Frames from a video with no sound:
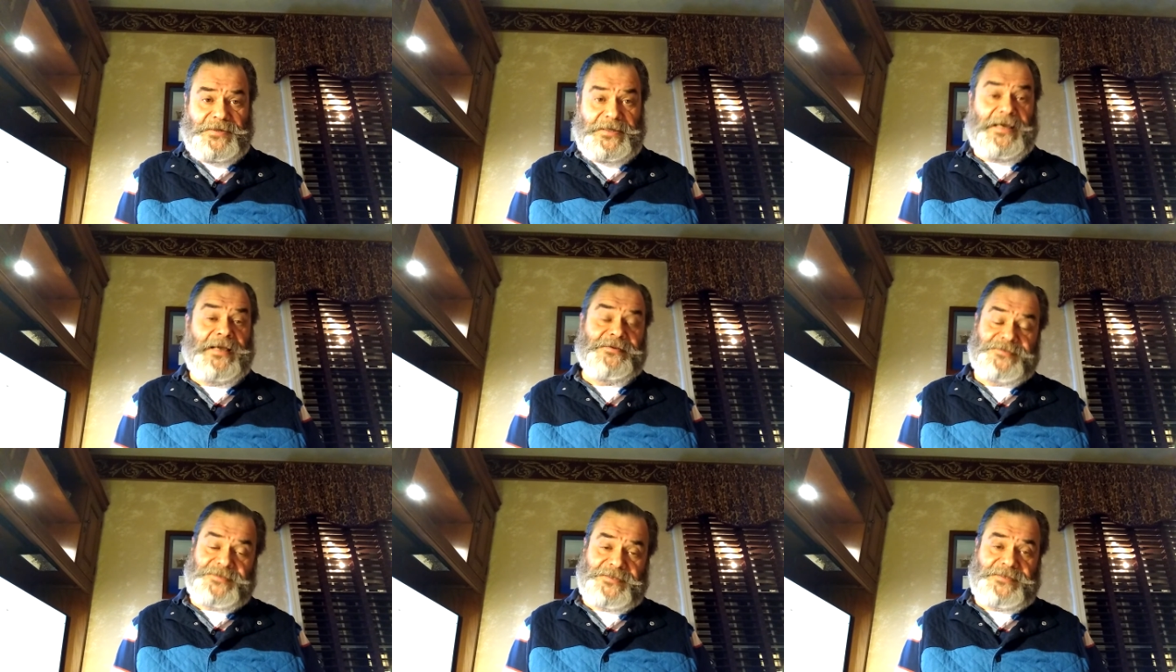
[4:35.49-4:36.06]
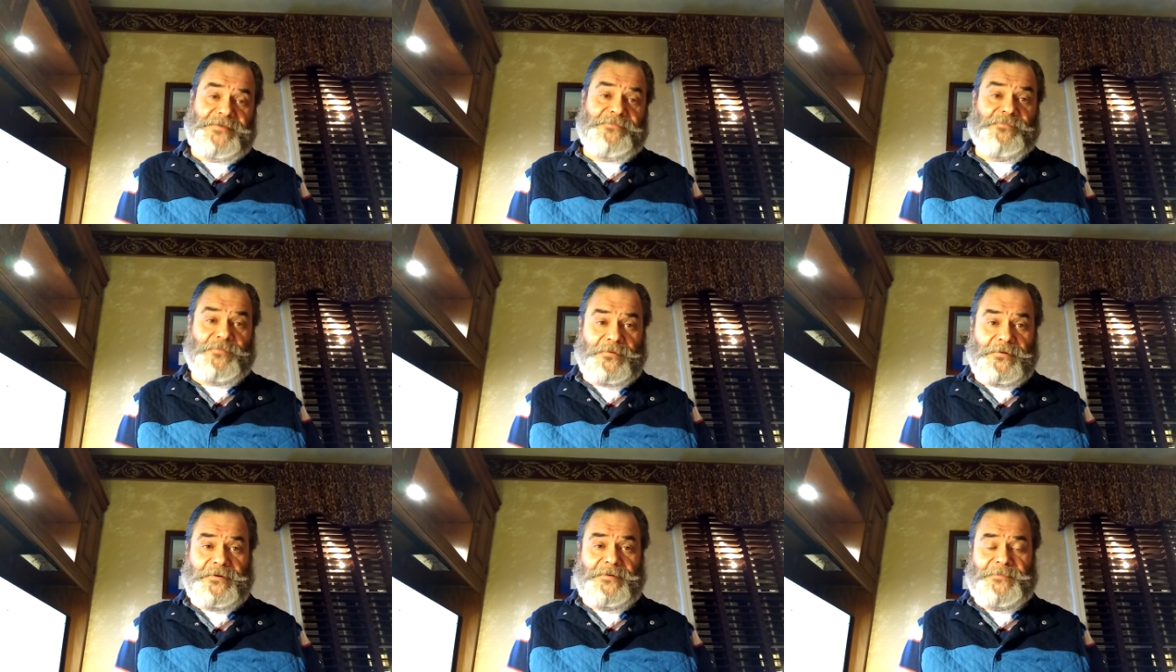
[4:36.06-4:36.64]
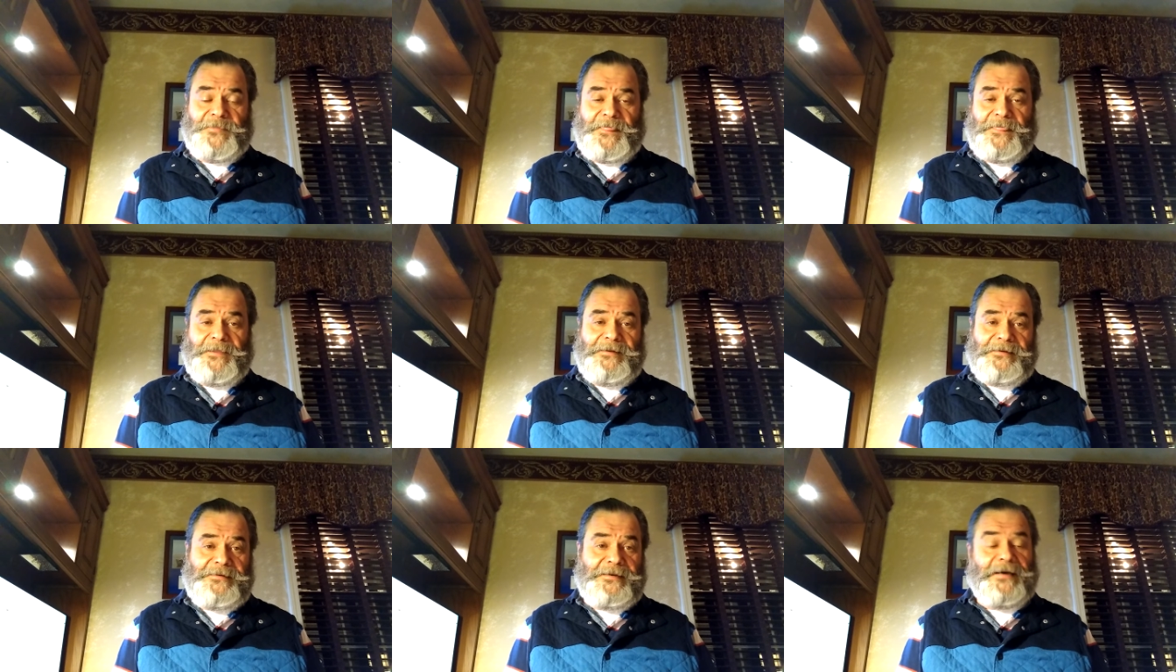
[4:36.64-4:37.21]
Yeah, in '64,
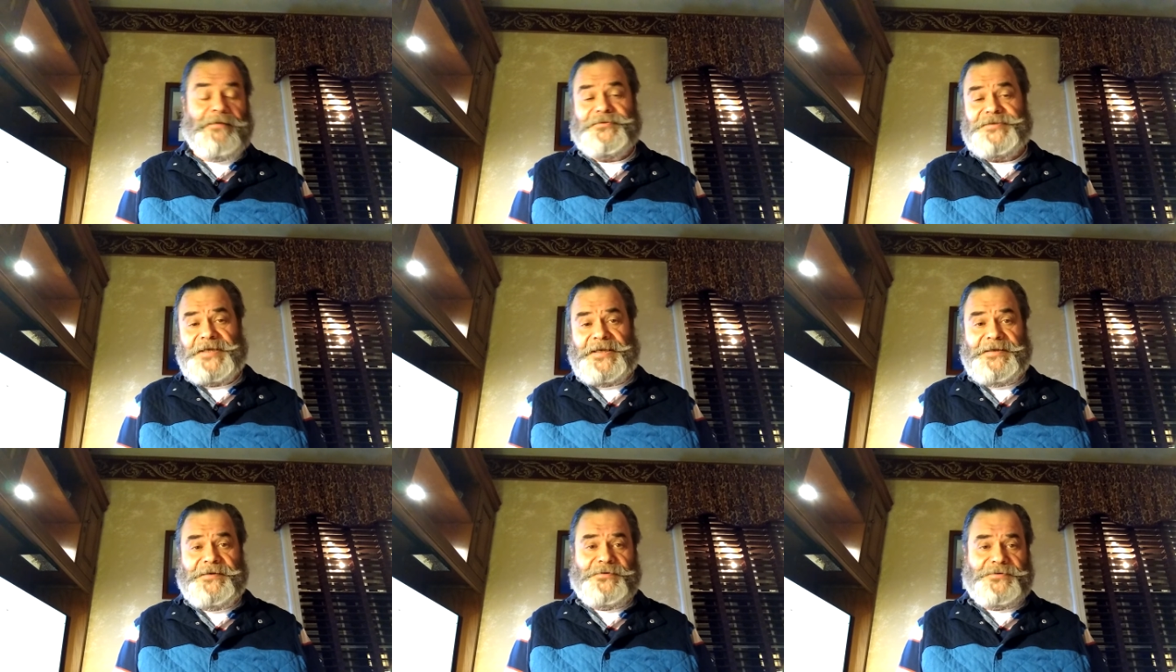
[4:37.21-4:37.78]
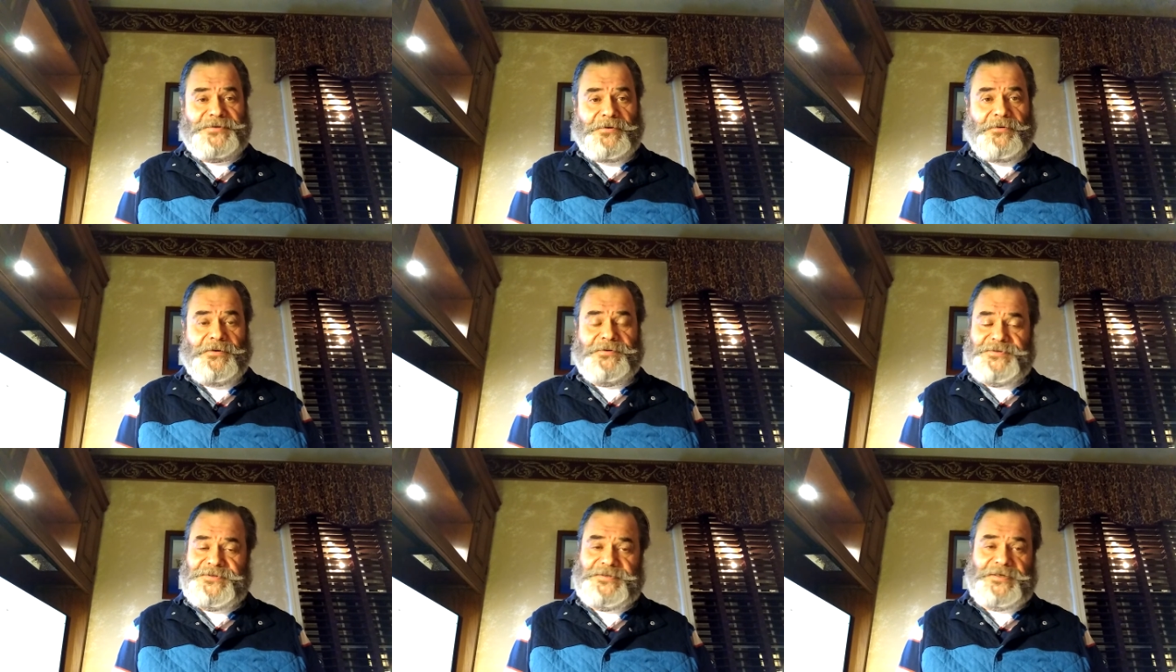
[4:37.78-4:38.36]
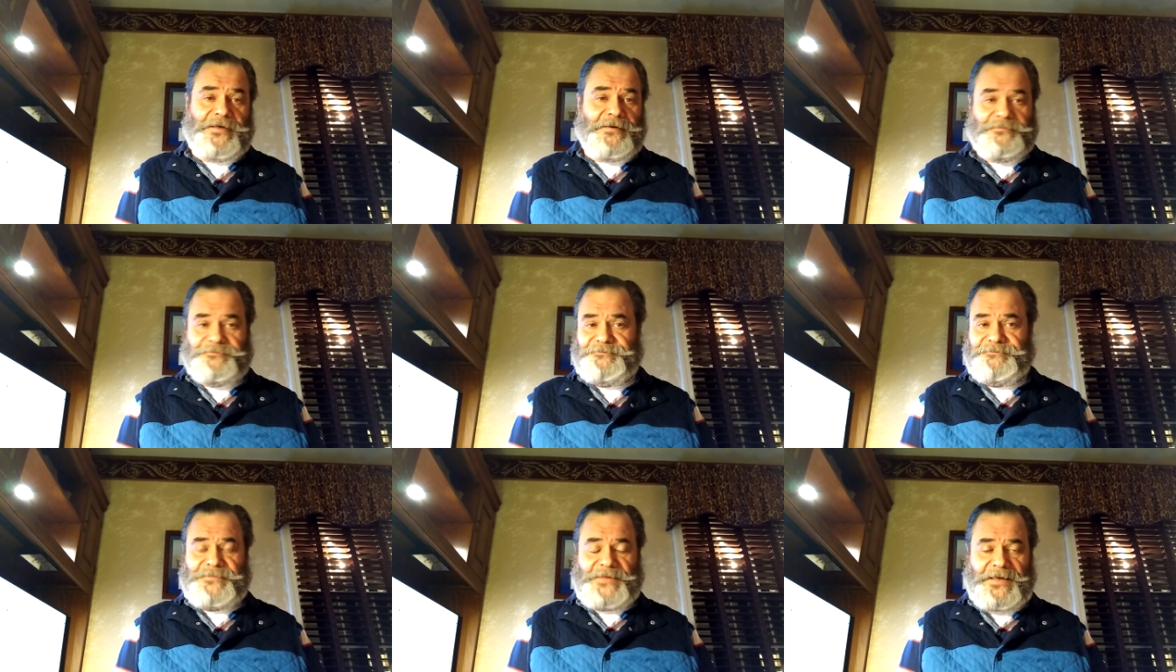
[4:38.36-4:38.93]
I was 8 years old,
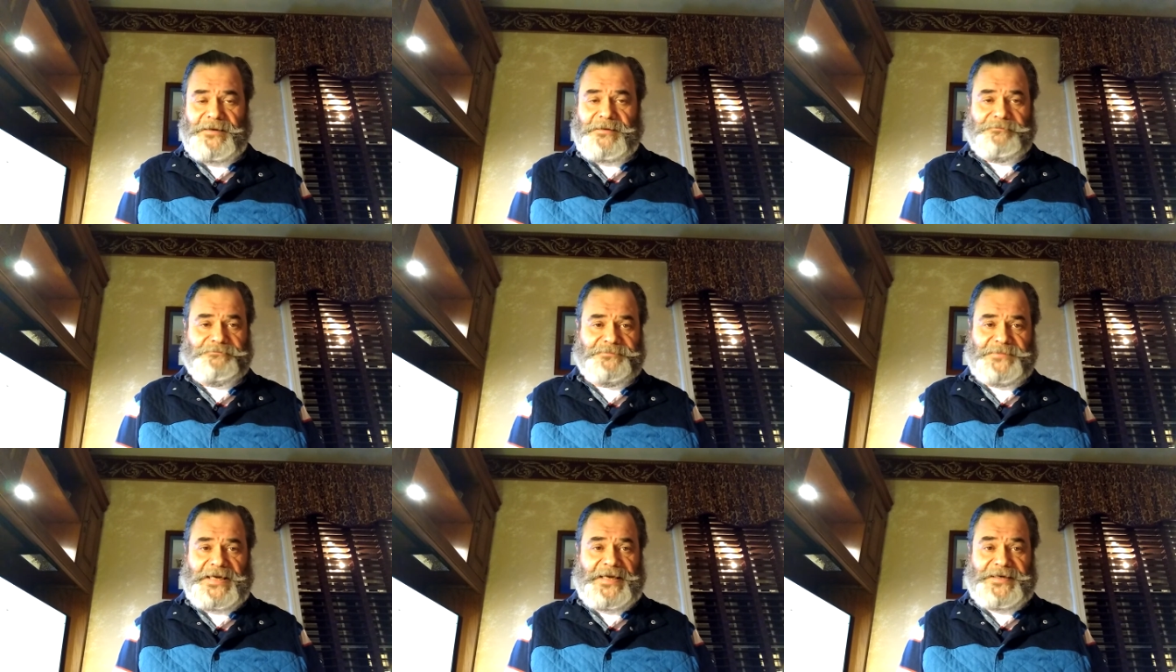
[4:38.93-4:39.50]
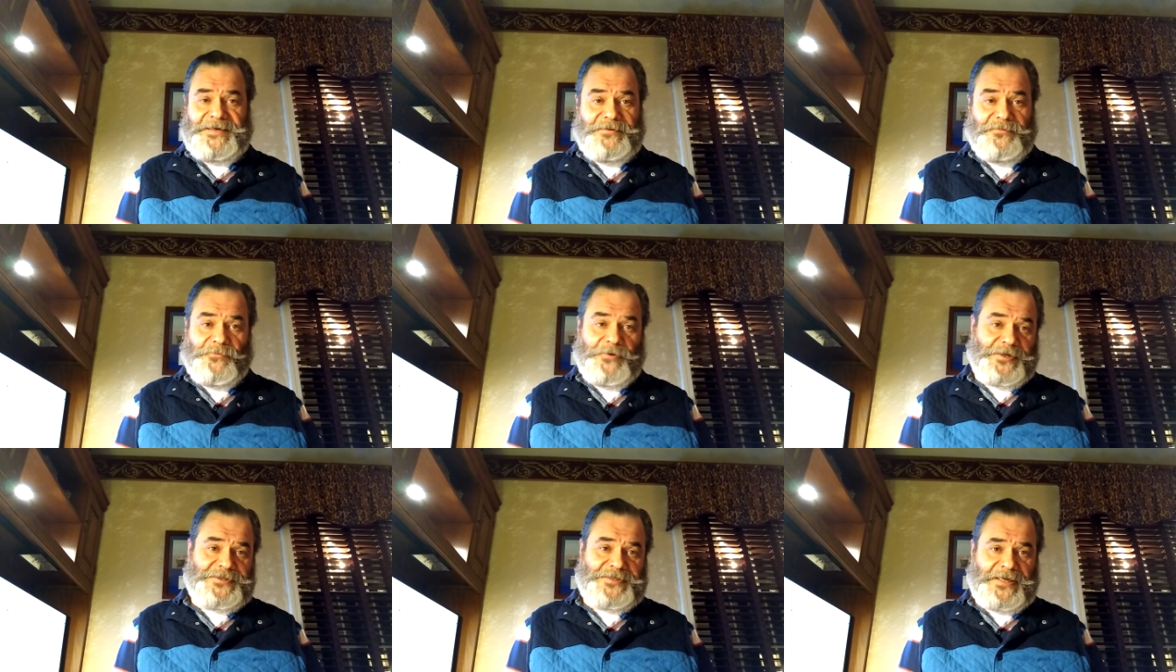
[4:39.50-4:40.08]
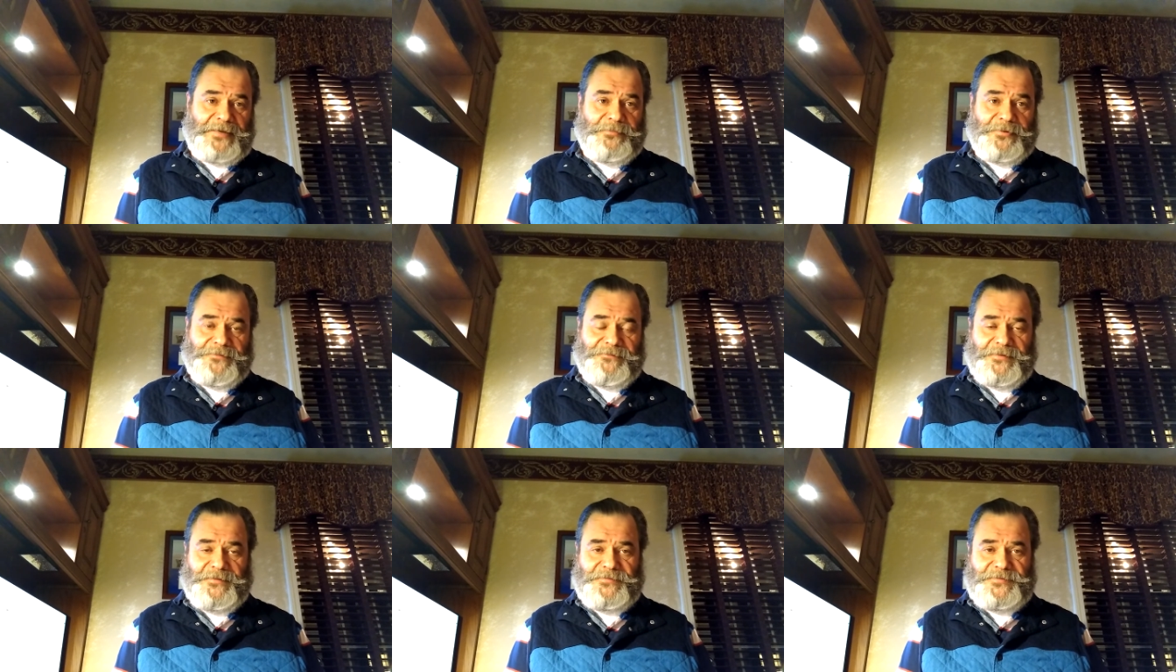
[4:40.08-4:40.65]
so I didn't watch that movie.